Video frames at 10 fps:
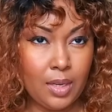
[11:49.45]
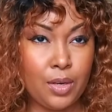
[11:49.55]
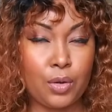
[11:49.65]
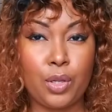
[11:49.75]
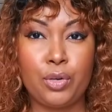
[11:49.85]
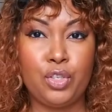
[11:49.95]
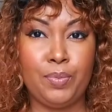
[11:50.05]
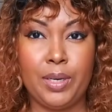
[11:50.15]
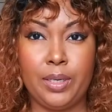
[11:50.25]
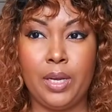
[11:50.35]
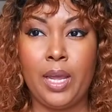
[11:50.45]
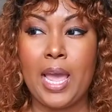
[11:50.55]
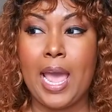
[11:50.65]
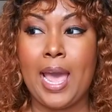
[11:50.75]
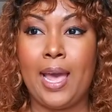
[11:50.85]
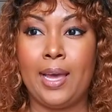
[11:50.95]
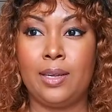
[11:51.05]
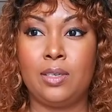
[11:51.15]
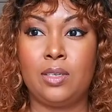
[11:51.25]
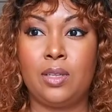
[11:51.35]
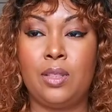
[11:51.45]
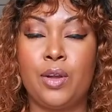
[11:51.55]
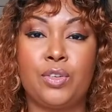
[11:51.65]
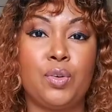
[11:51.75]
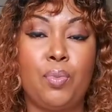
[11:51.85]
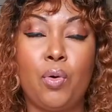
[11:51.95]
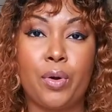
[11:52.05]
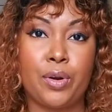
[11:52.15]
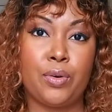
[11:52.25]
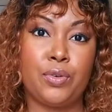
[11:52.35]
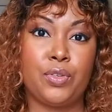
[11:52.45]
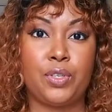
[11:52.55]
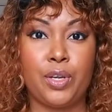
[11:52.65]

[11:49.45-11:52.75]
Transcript: you know, clergymen and their supporters,